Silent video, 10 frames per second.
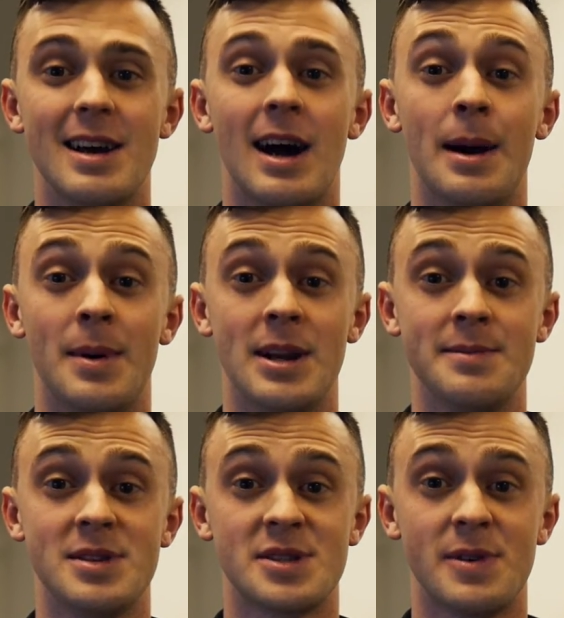Hi, my
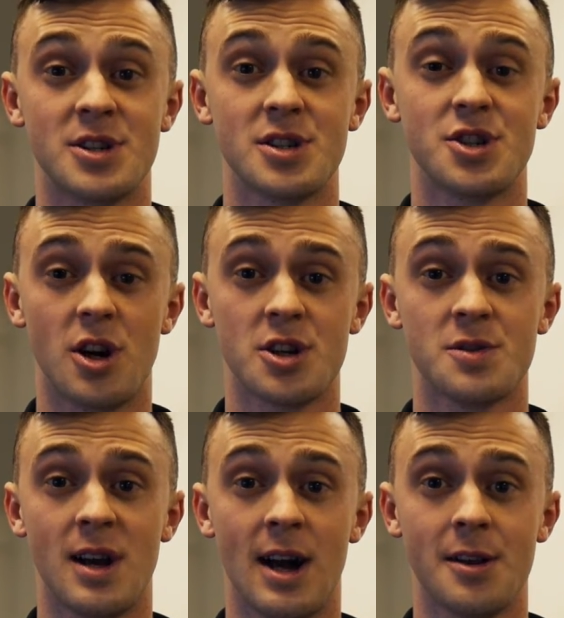name is Specialist
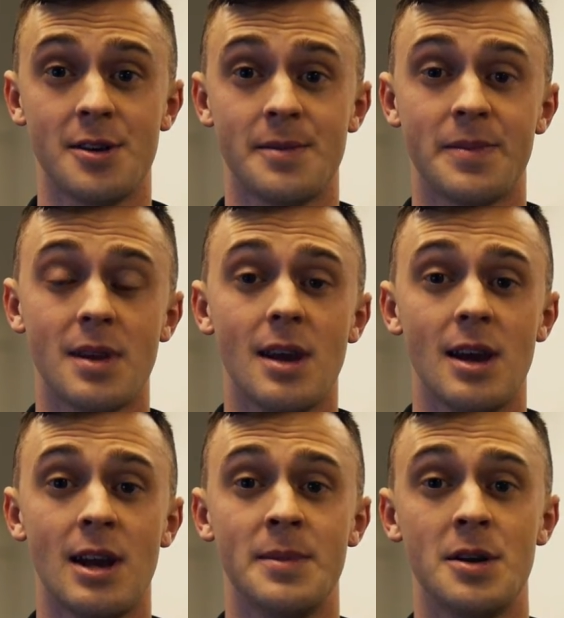Joshua Hallard,
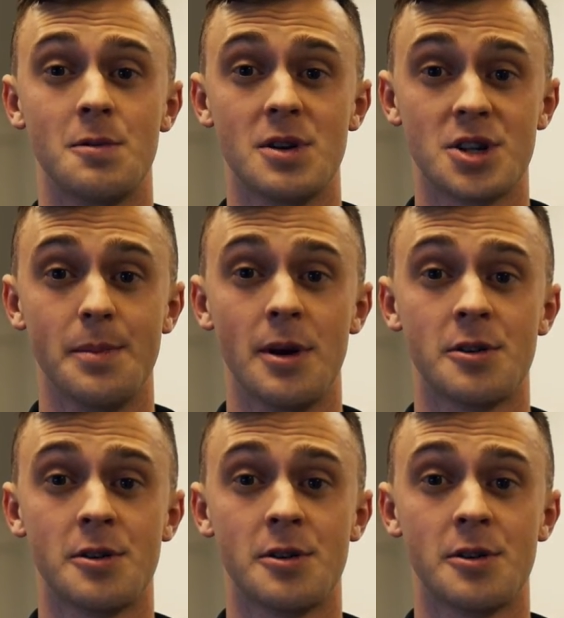and I'm here to wish a Merry